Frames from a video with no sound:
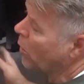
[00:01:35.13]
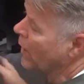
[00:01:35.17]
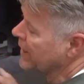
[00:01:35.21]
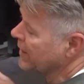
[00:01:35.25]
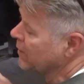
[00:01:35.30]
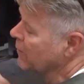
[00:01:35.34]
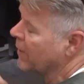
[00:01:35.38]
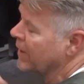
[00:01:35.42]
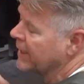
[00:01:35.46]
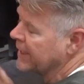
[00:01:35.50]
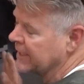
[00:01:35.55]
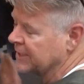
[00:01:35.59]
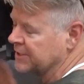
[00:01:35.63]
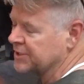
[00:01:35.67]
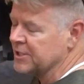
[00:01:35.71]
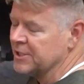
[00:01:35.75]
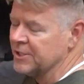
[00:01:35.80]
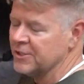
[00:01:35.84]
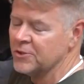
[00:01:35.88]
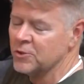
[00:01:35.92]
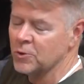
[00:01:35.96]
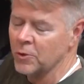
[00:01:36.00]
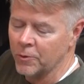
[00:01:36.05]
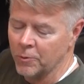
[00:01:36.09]
21
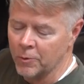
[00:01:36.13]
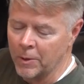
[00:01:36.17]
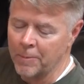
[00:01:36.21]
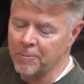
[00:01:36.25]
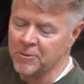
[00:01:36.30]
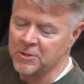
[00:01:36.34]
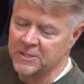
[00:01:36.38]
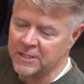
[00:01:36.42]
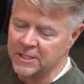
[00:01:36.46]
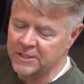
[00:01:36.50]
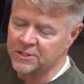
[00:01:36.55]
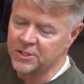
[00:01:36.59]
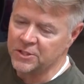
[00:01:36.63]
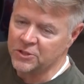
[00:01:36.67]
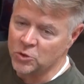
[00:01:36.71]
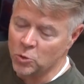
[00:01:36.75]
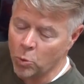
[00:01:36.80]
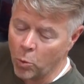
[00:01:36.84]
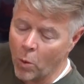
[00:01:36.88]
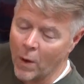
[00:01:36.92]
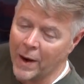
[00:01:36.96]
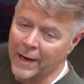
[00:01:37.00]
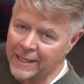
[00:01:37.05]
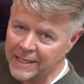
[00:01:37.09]
inches, so it represents a
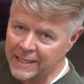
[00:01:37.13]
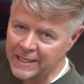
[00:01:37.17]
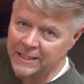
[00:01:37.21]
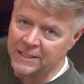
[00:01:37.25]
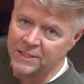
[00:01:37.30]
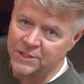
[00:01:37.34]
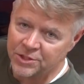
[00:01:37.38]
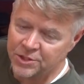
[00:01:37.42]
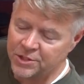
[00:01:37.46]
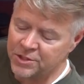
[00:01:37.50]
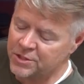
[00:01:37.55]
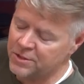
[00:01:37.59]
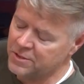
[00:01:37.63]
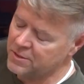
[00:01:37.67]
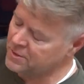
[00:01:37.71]
20-inch